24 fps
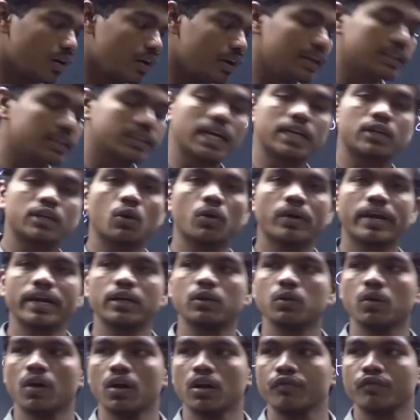Is that okay
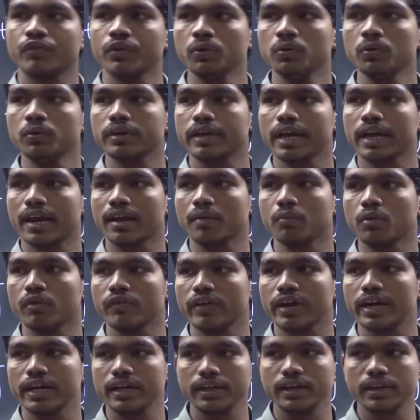to all of you? Can I move
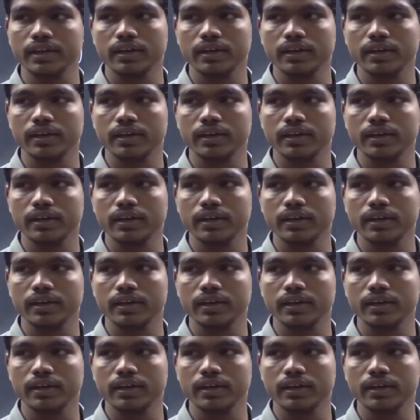ahead